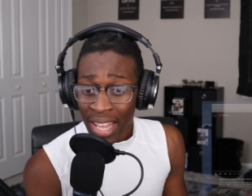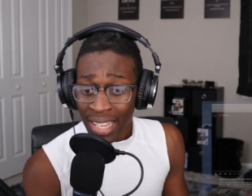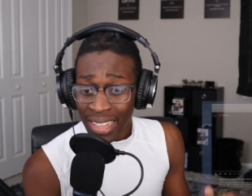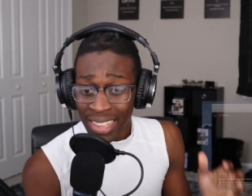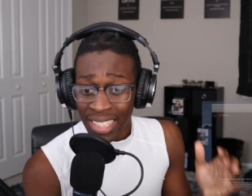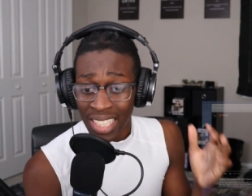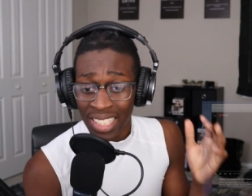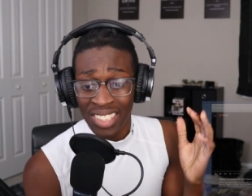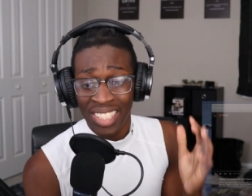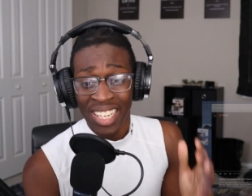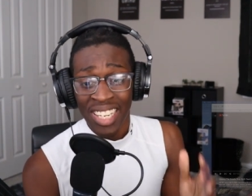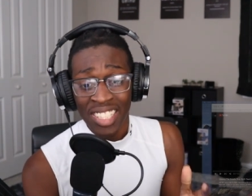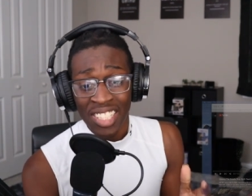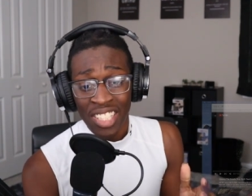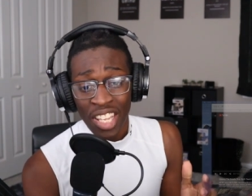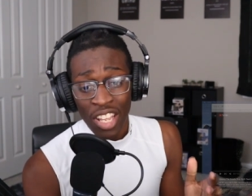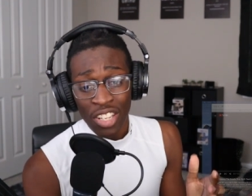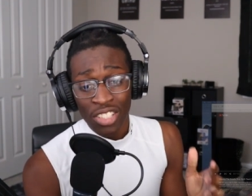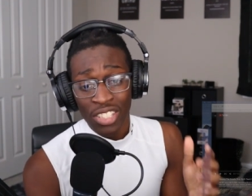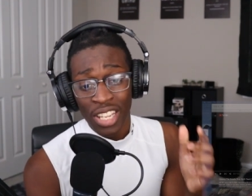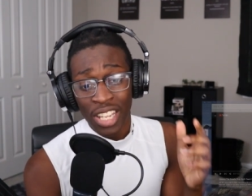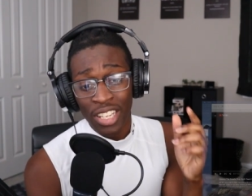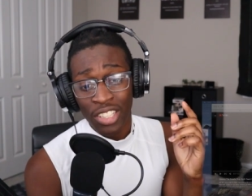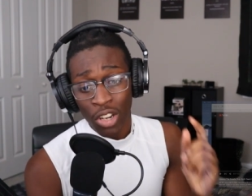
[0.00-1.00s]
the
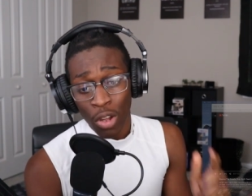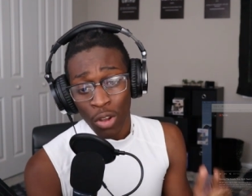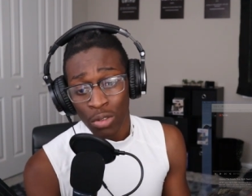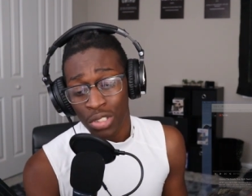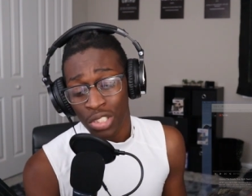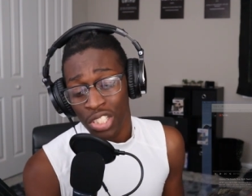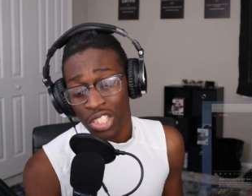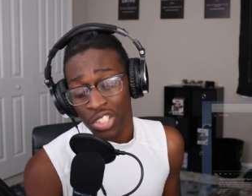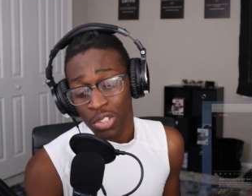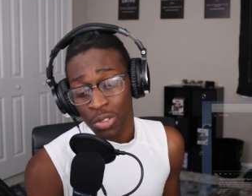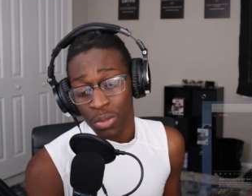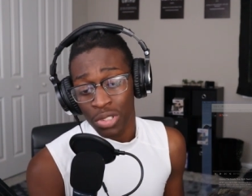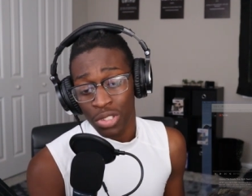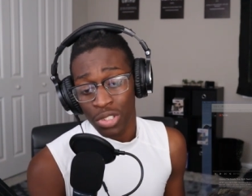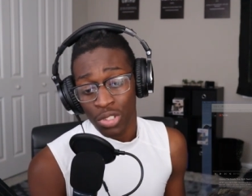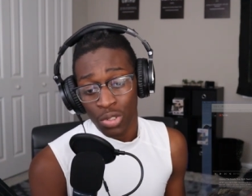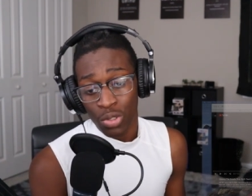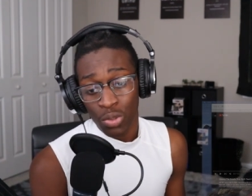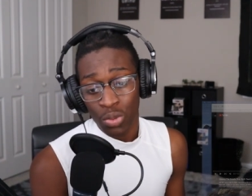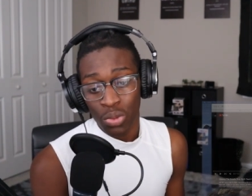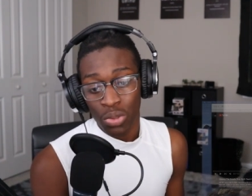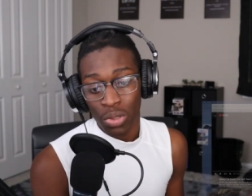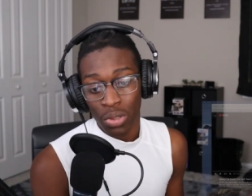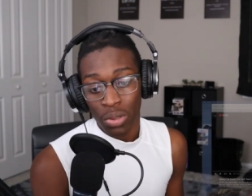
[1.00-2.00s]
details they don't teach you in
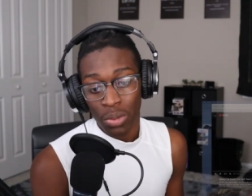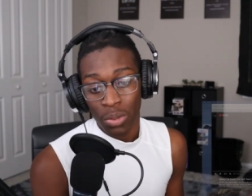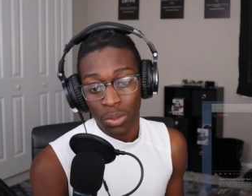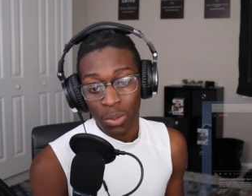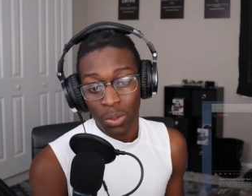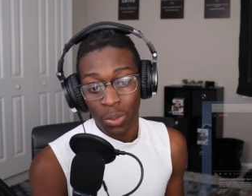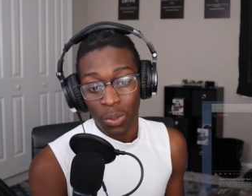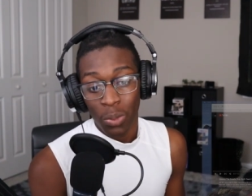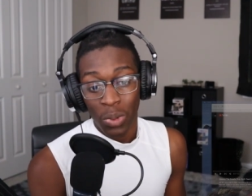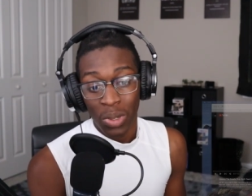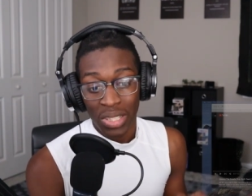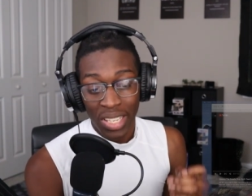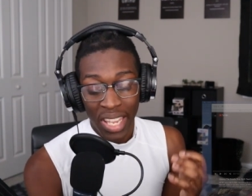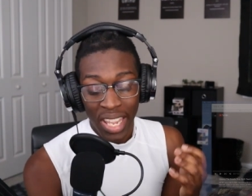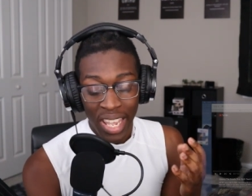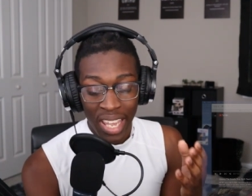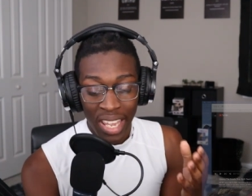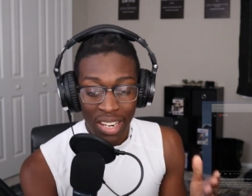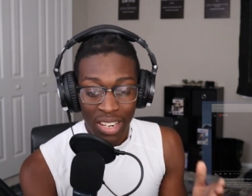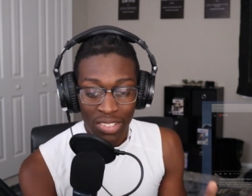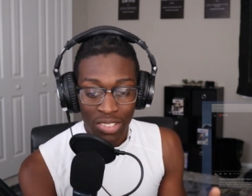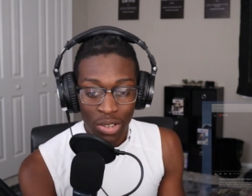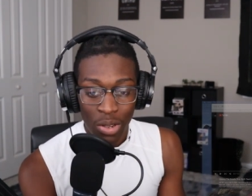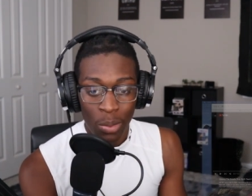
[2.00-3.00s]
school, with
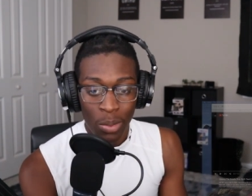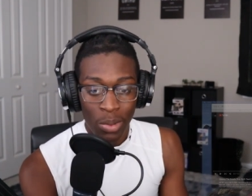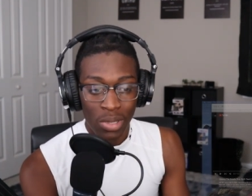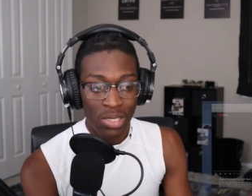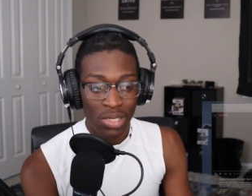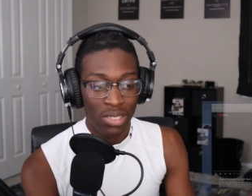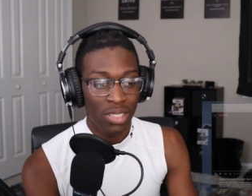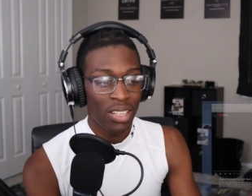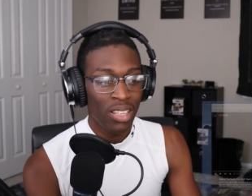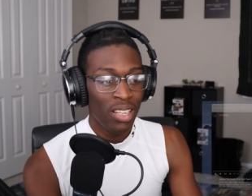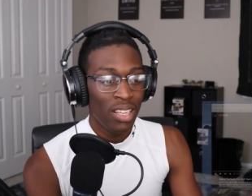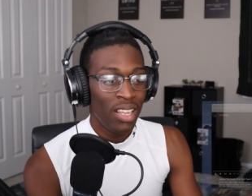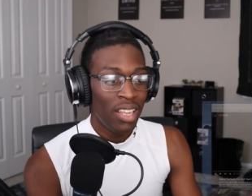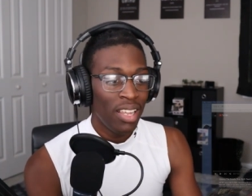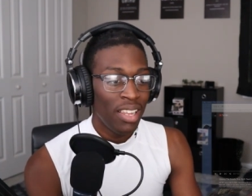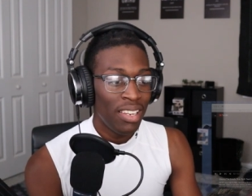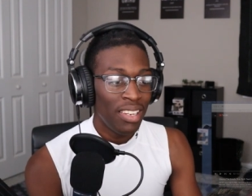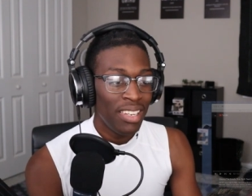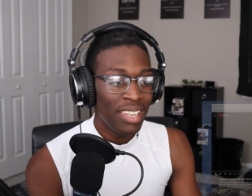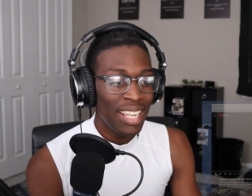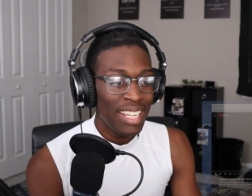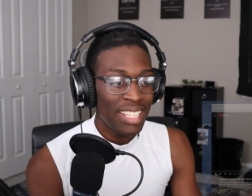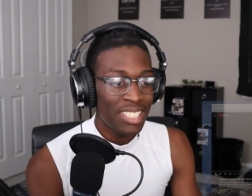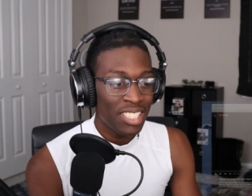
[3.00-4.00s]
Candace Owens.
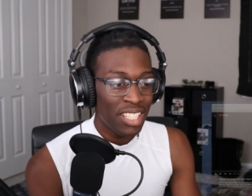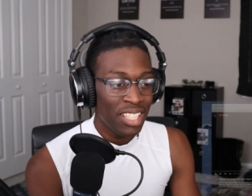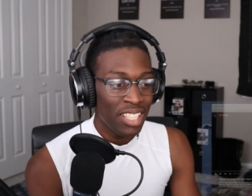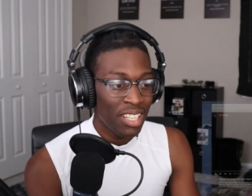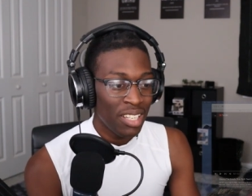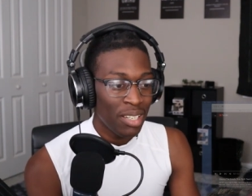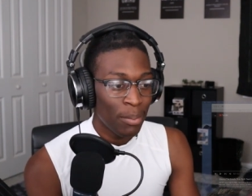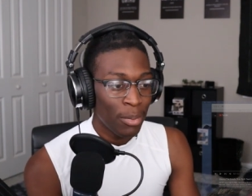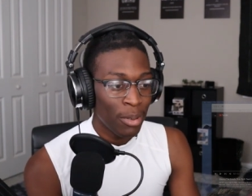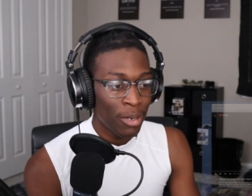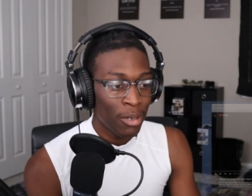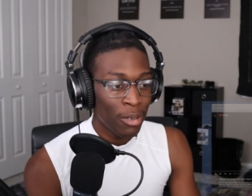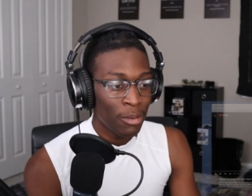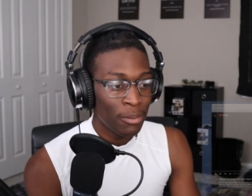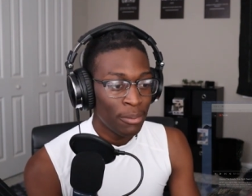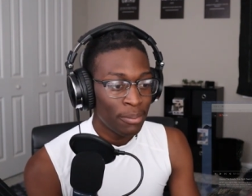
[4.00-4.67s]
Let's get it, bro.